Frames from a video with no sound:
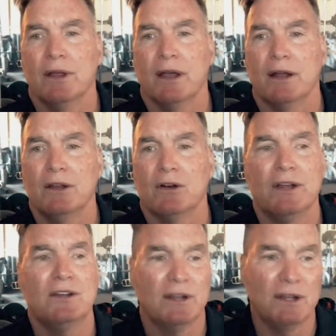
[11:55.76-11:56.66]
And, you know,
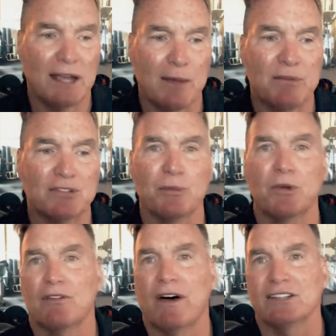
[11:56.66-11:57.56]
he gave me some
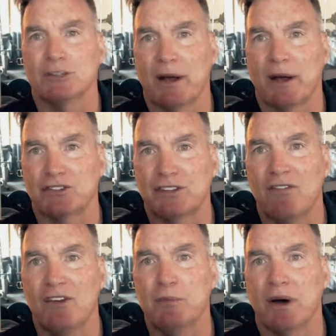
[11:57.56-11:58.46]
good advice about
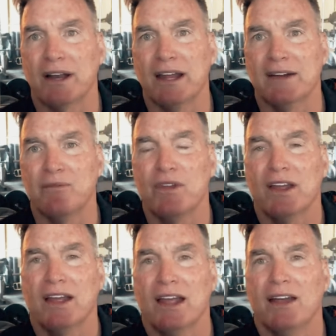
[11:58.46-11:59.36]
saving money and
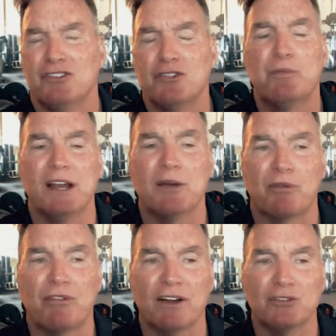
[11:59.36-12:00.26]
just being a
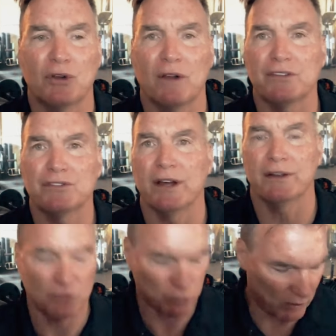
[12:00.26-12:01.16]
professional on the
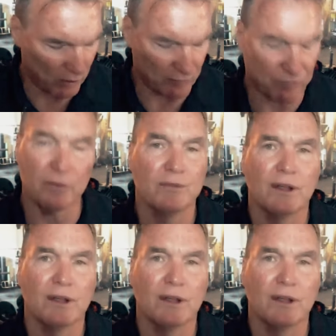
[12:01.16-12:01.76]
set. He was wonderful.